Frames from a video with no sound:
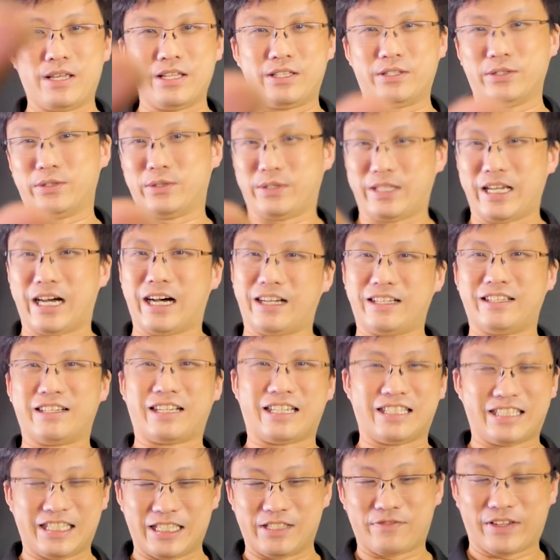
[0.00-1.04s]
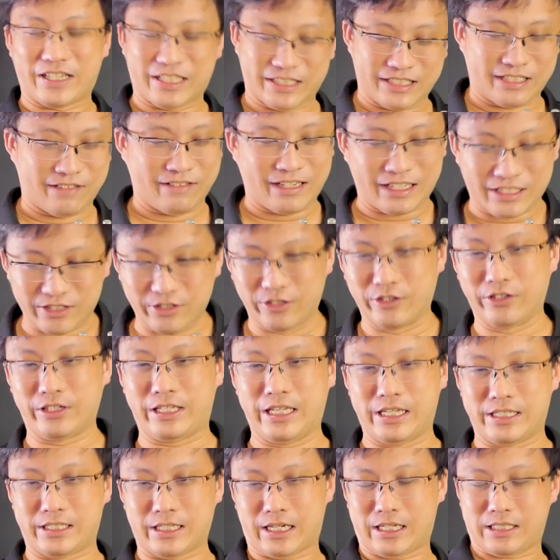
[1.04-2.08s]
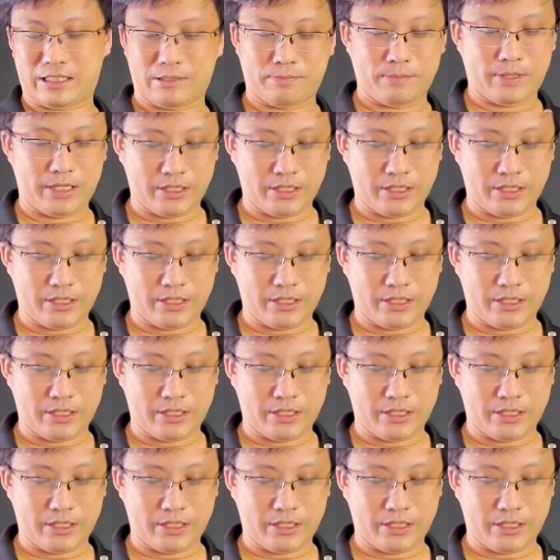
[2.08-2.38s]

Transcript: me to, yeah, you can see his fingers down there. So he's asked